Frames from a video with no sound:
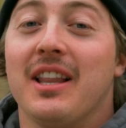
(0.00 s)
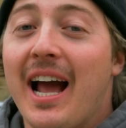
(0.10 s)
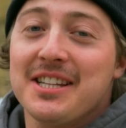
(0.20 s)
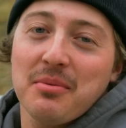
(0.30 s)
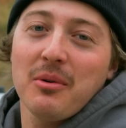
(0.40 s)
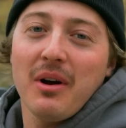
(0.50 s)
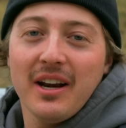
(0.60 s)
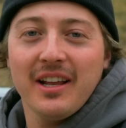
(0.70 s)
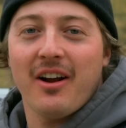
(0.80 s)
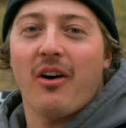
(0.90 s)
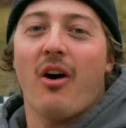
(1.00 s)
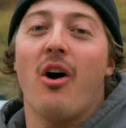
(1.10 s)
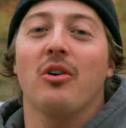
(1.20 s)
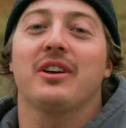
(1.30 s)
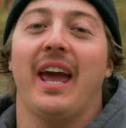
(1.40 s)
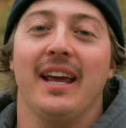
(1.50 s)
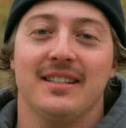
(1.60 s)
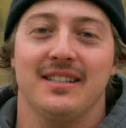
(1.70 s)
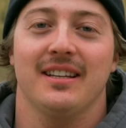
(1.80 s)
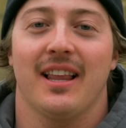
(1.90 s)
lights we're running are all
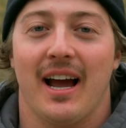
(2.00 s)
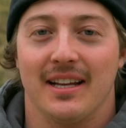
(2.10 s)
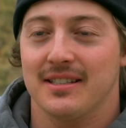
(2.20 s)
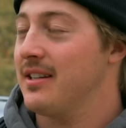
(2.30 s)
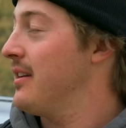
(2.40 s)
KC lights. The